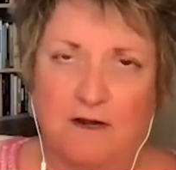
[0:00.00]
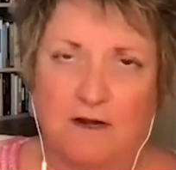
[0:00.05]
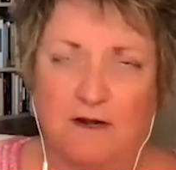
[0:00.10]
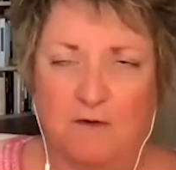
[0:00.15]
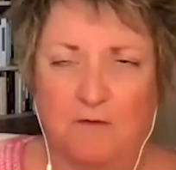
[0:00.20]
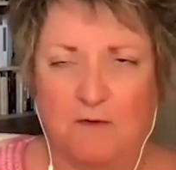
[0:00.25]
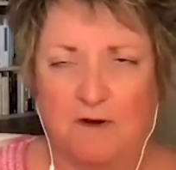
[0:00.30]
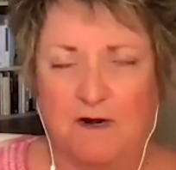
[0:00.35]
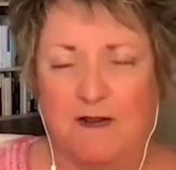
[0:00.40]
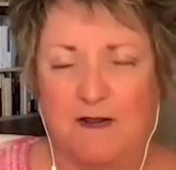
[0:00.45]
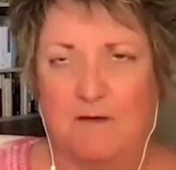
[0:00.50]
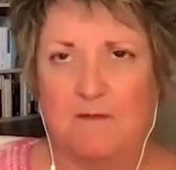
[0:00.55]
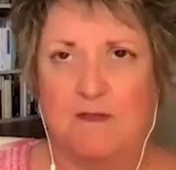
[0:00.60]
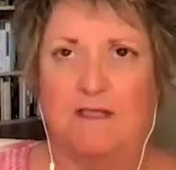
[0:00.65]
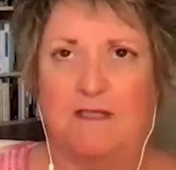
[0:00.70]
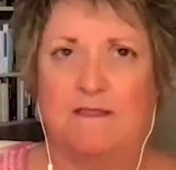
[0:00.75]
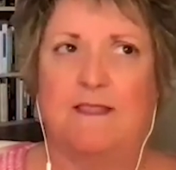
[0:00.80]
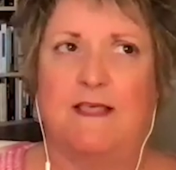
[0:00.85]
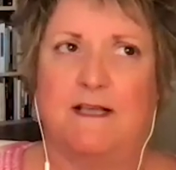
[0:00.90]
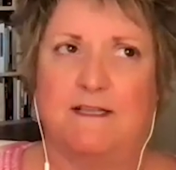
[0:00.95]
when I'm
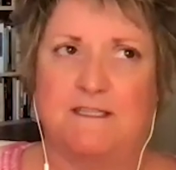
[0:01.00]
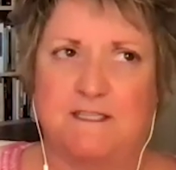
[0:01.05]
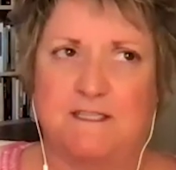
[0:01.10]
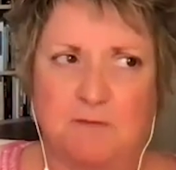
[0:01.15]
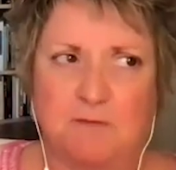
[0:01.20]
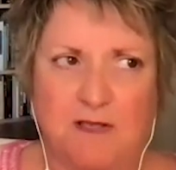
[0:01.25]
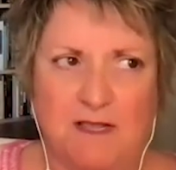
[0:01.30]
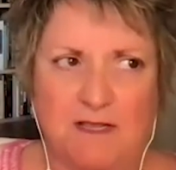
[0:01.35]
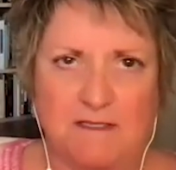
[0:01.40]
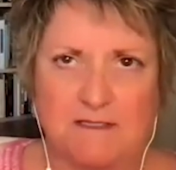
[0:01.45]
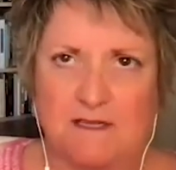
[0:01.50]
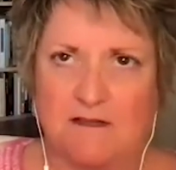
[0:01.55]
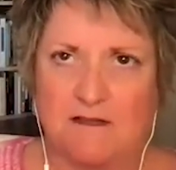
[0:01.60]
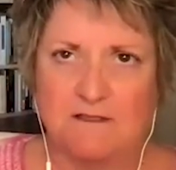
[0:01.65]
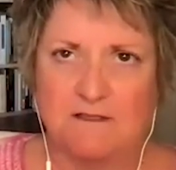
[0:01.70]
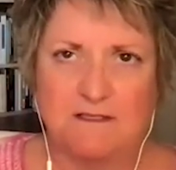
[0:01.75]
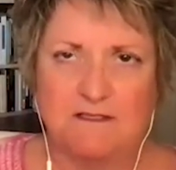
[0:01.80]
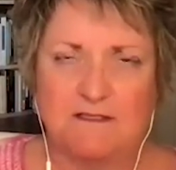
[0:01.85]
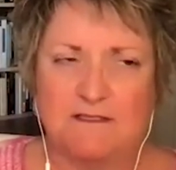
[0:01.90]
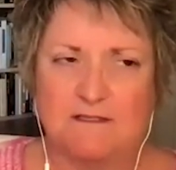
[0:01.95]
in that space,
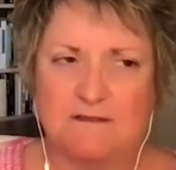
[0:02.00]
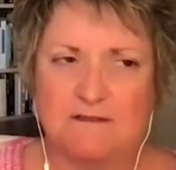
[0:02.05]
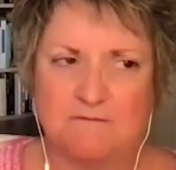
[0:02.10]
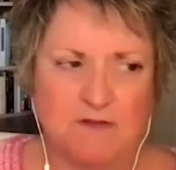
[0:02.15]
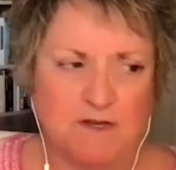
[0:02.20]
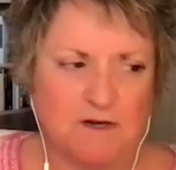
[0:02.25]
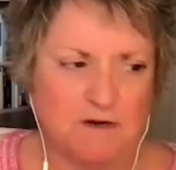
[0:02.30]
I'll just,